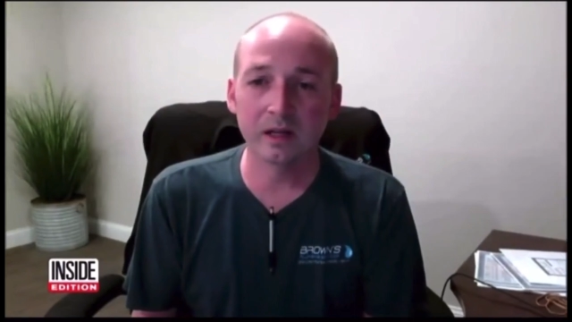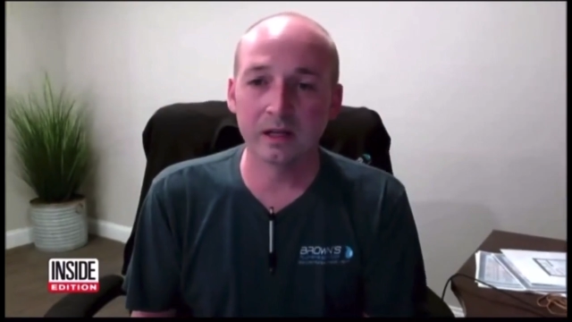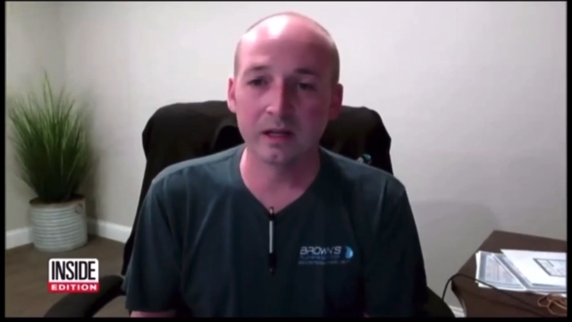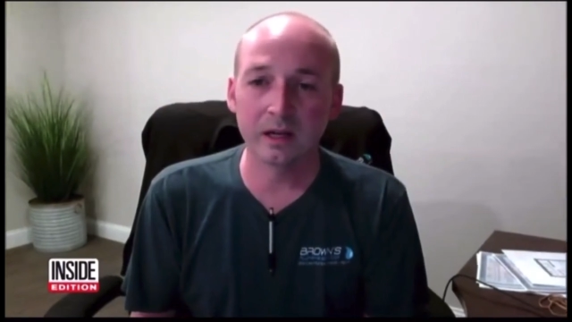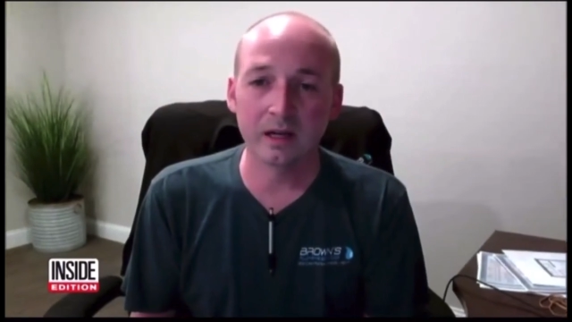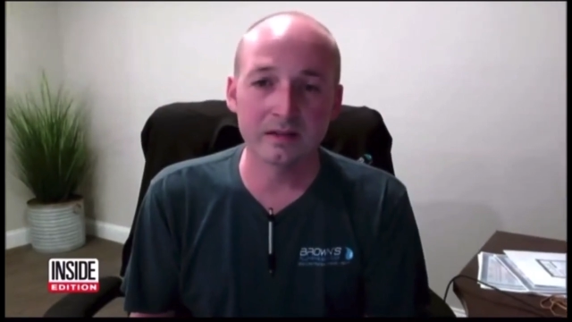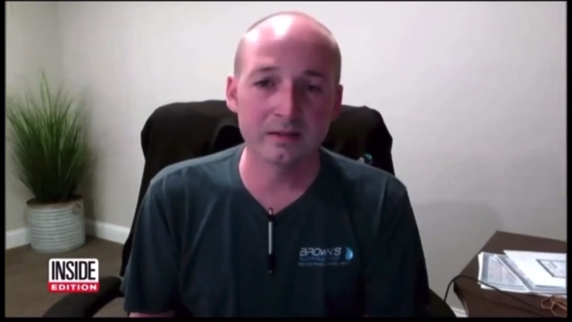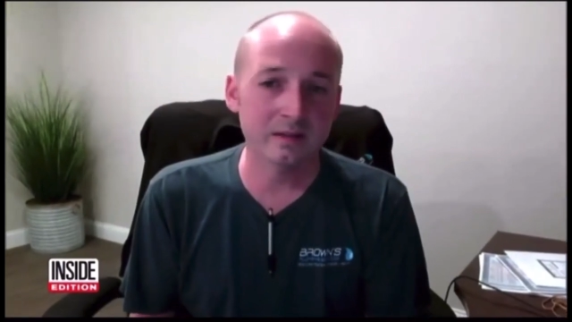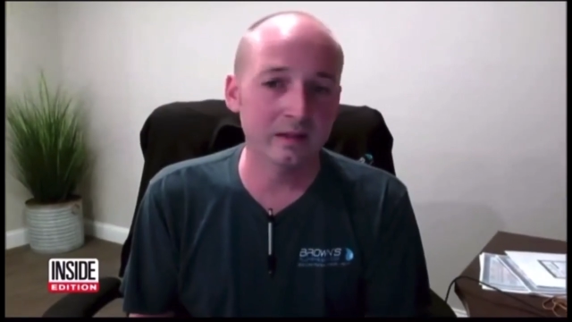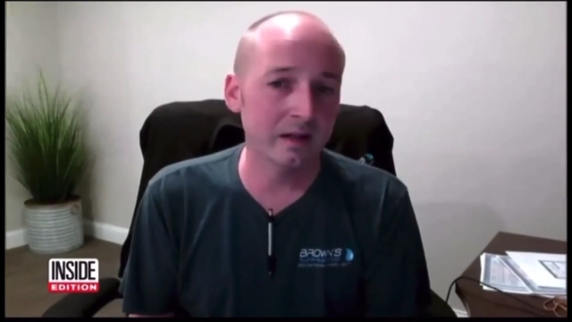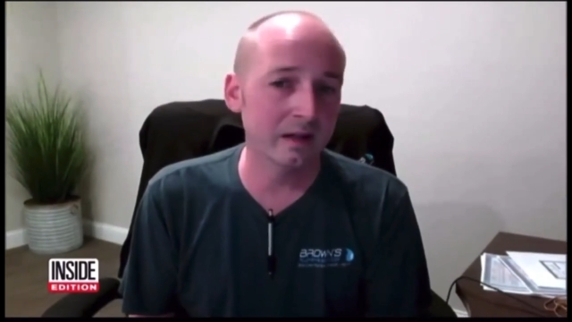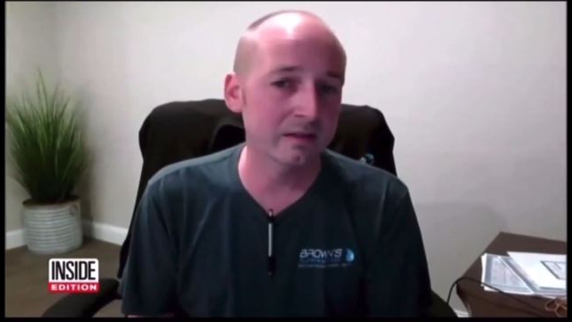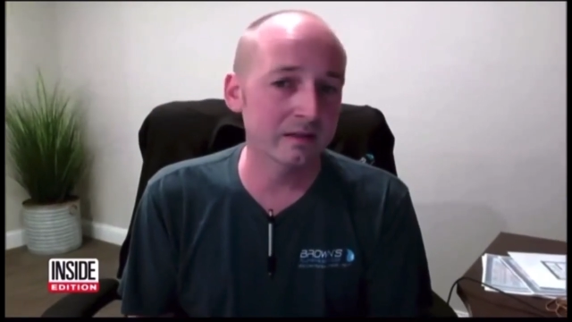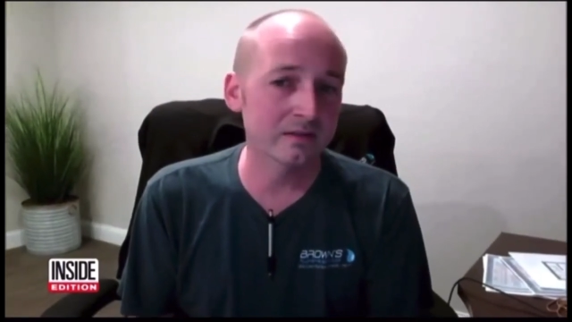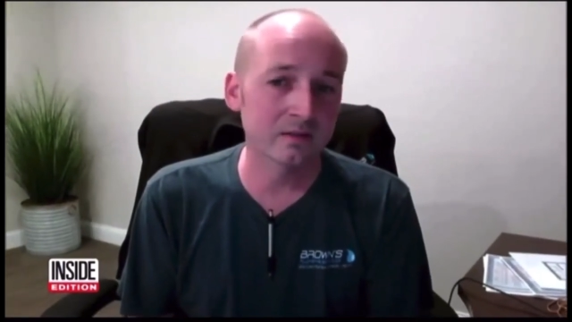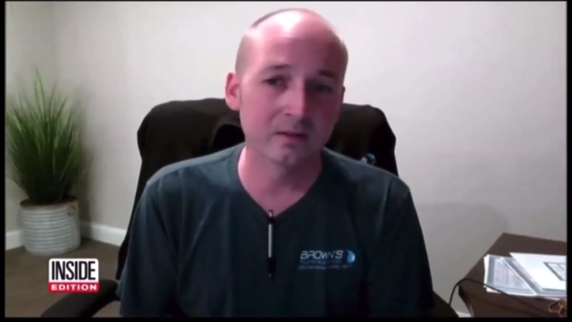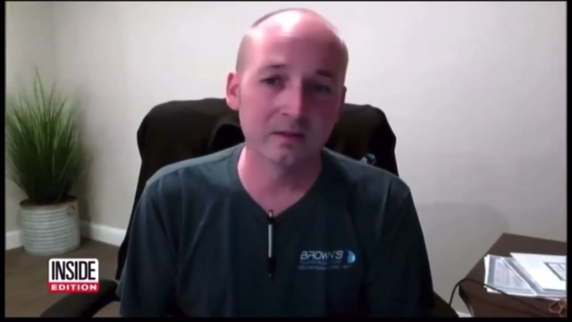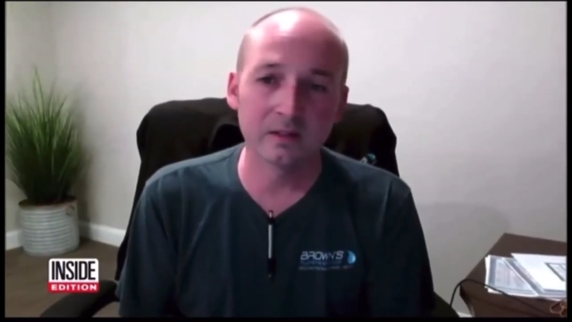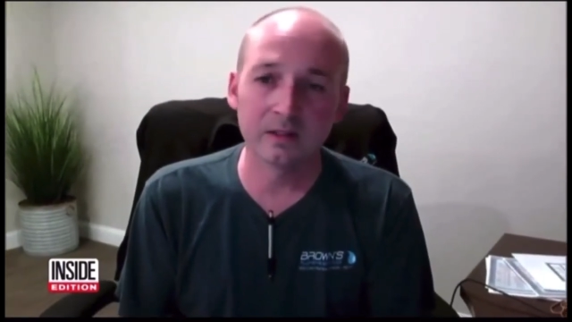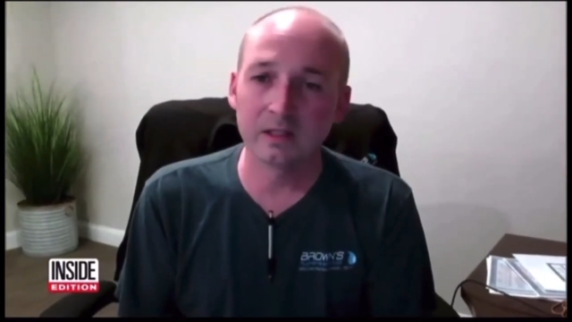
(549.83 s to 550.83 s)
anything
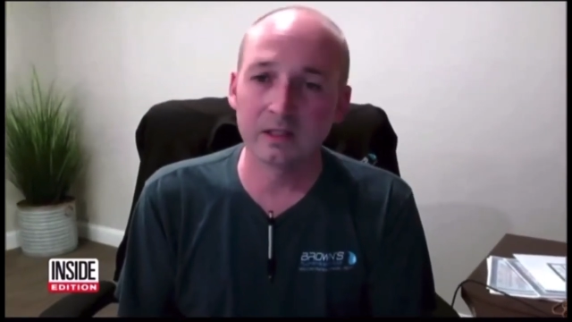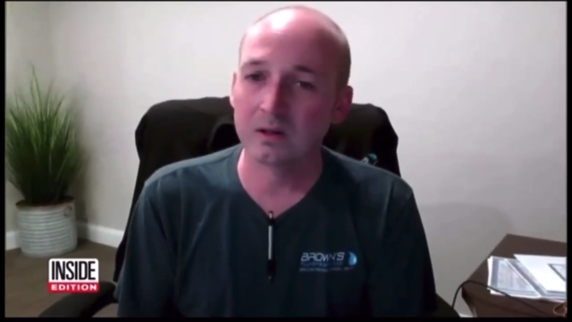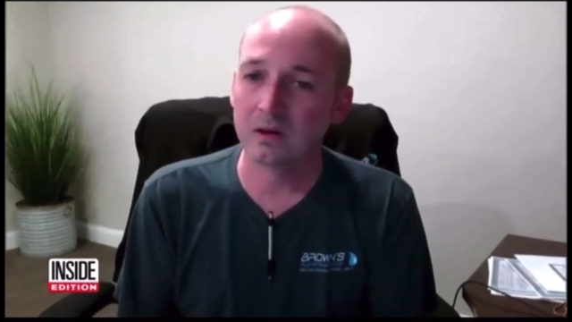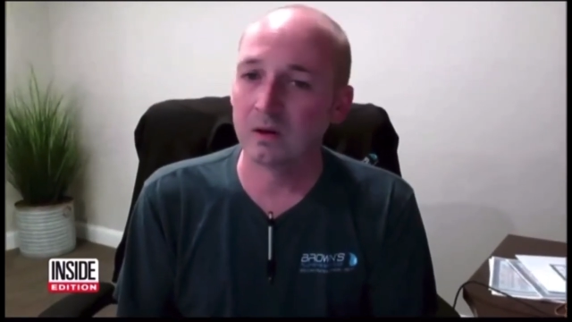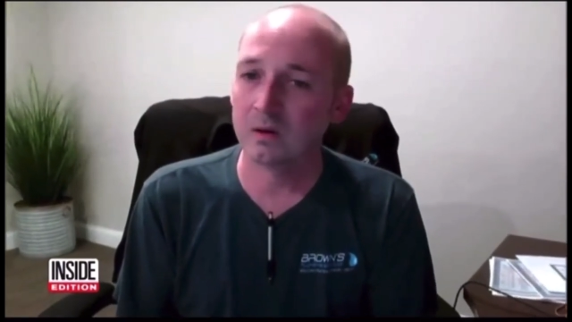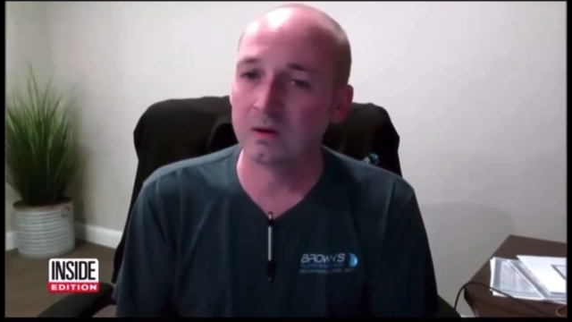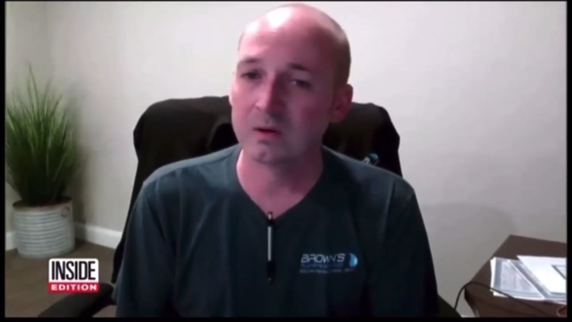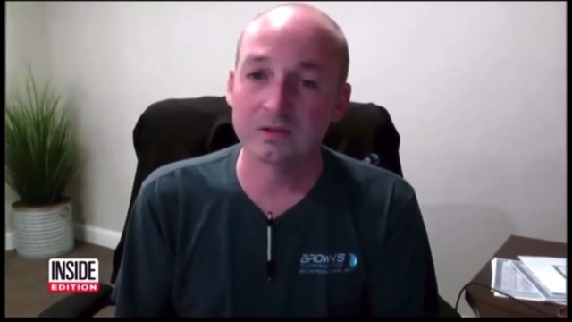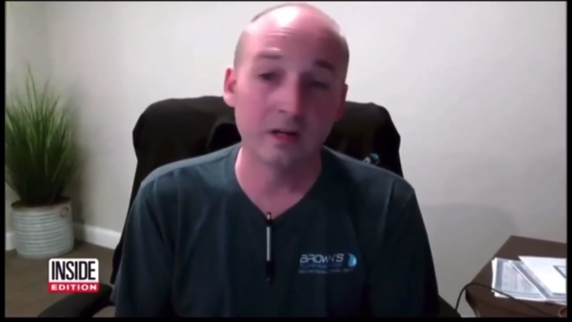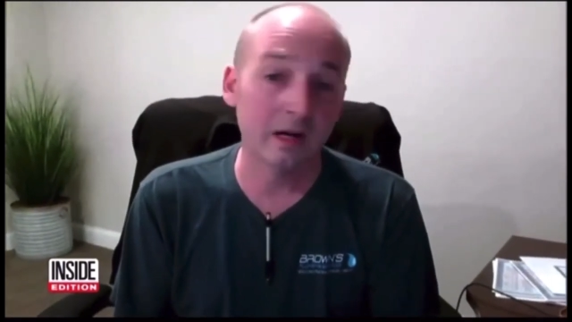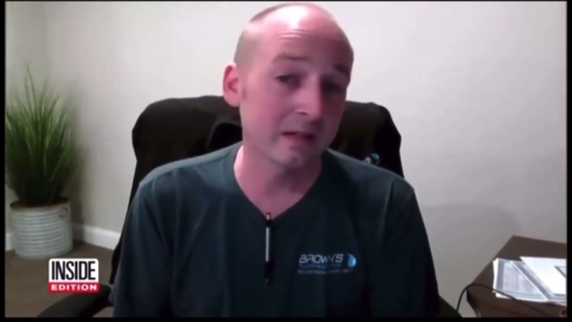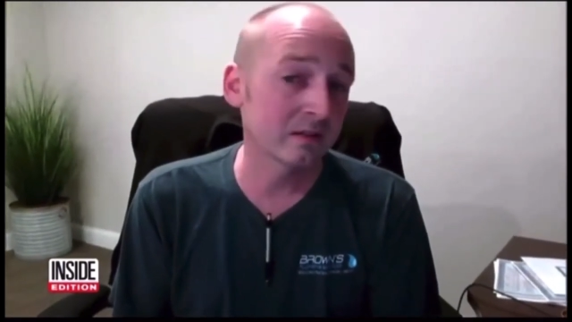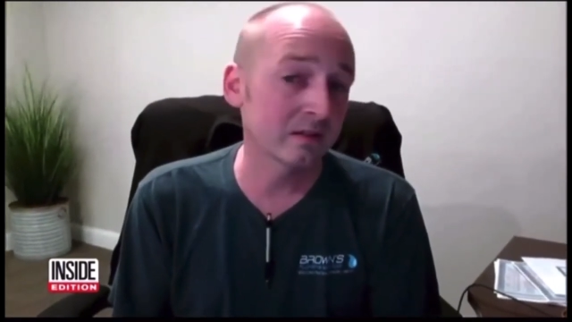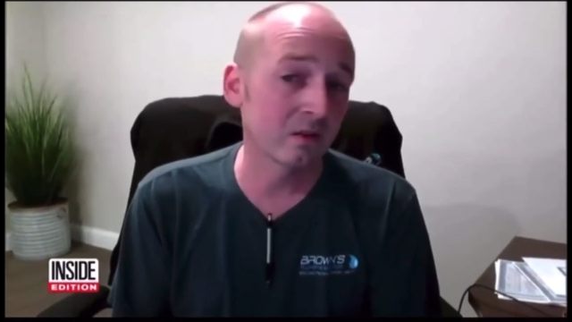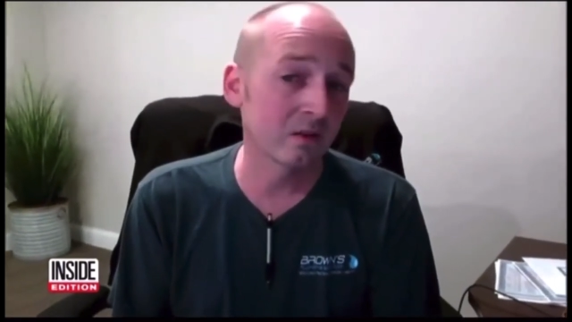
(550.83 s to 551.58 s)
that they have done.